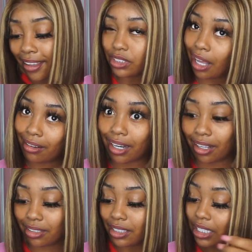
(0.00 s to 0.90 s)
Y'all
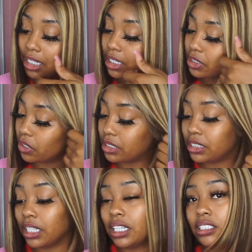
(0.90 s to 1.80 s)
know. So it's
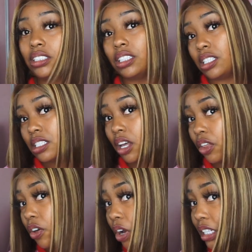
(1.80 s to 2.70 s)
10 inches,
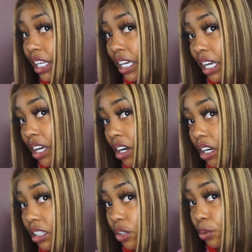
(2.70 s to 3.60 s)
although I did cut her a little